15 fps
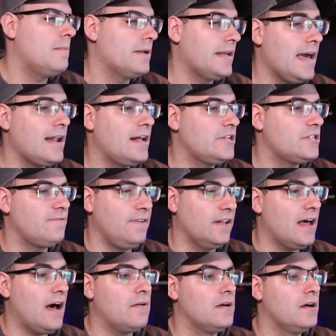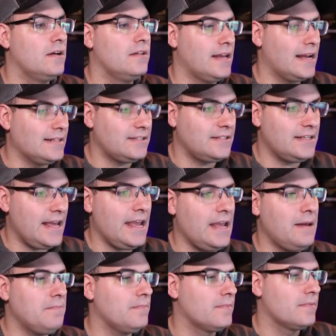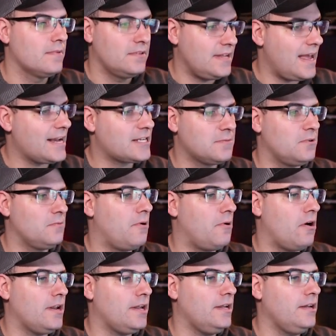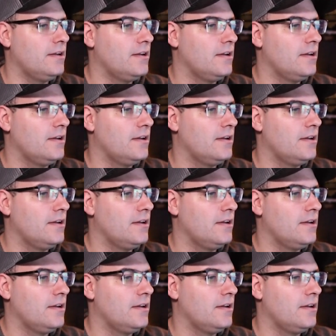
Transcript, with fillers: But again, I just fill out the entity name, taxable party,